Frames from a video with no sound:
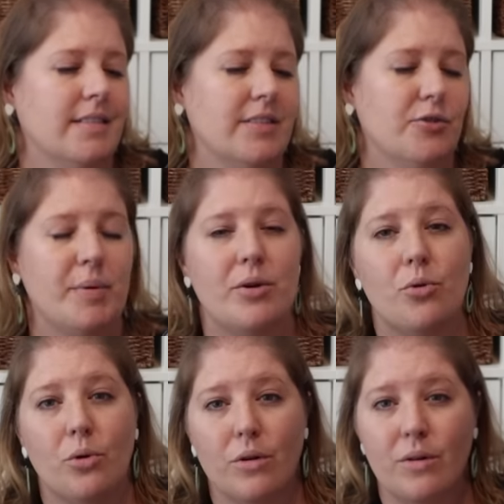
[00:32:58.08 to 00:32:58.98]
this would be
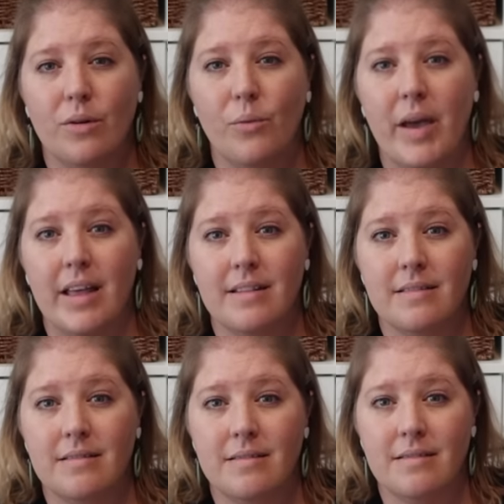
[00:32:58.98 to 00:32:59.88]
cool when
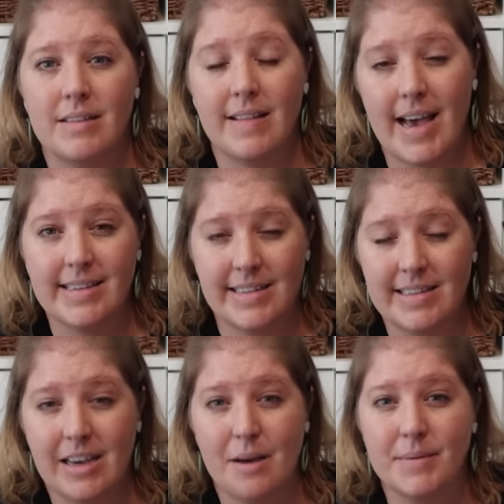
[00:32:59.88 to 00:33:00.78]
the last
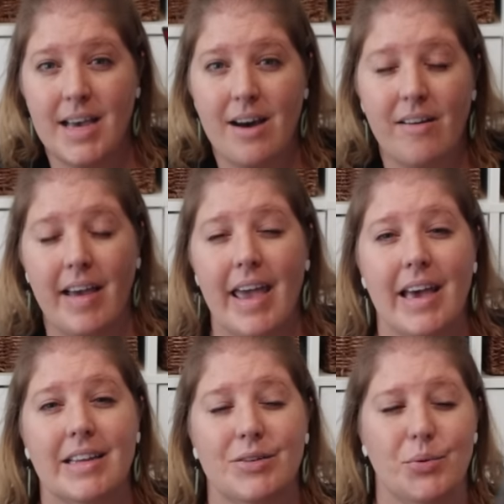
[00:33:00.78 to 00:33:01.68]
season comes out
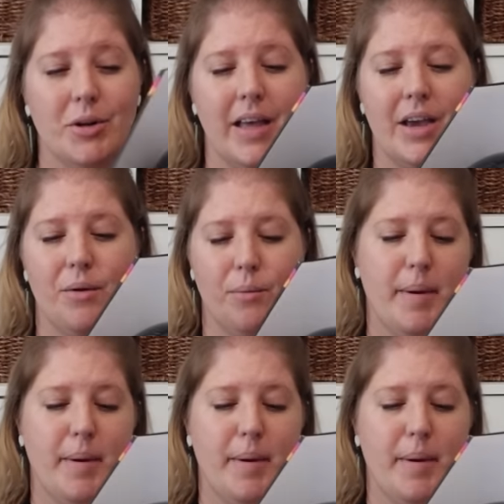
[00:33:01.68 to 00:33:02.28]
and we're like